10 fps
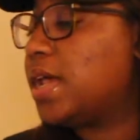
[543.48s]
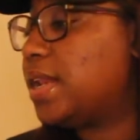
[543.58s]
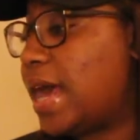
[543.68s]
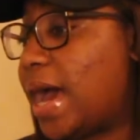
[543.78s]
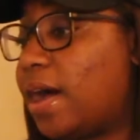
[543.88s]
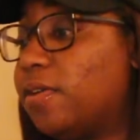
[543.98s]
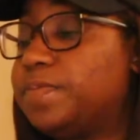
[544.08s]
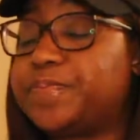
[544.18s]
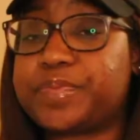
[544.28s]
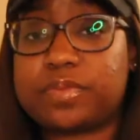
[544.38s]
now
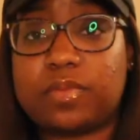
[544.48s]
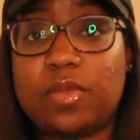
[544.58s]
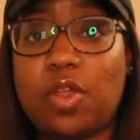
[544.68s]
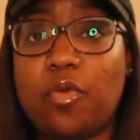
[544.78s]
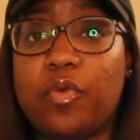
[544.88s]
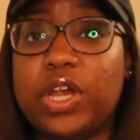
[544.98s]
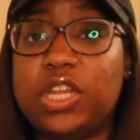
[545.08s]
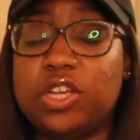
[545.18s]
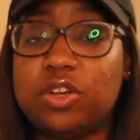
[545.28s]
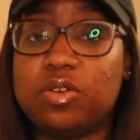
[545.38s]

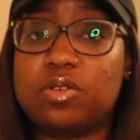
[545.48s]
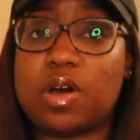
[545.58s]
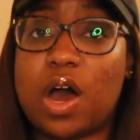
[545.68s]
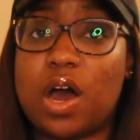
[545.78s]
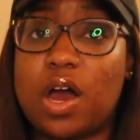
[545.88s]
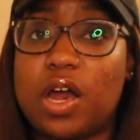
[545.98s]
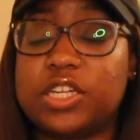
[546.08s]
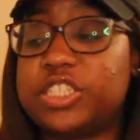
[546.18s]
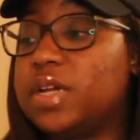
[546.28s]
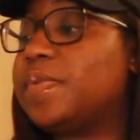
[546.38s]
when you are
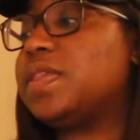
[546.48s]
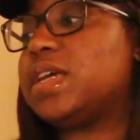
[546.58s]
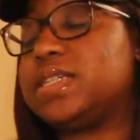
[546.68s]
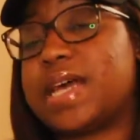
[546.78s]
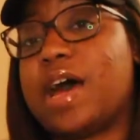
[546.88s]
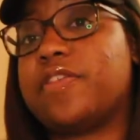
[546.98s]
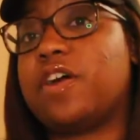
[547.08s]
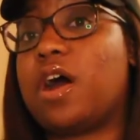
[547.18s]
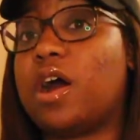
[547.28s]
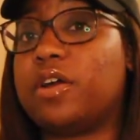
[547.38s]
shipping things out
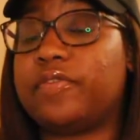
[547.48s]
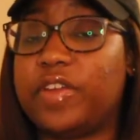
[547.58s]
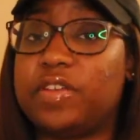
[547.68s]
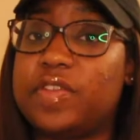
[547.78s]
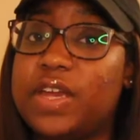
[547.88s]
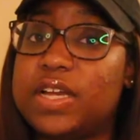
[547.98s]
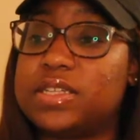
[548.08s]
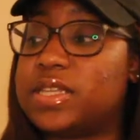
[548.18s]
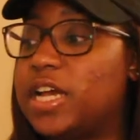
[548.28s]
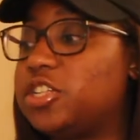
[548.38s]
there are a few
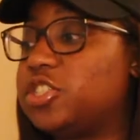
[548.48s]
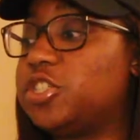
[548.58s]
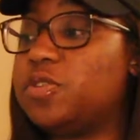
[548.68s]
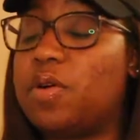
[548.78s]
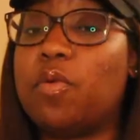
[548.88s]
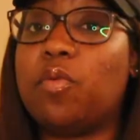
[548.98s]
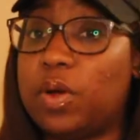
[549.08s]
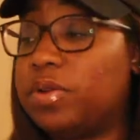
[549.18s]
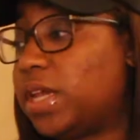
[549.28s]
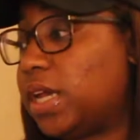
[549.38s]
things that you
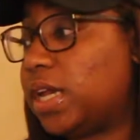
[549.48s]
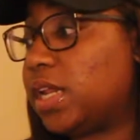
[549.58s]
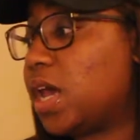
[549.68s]
will need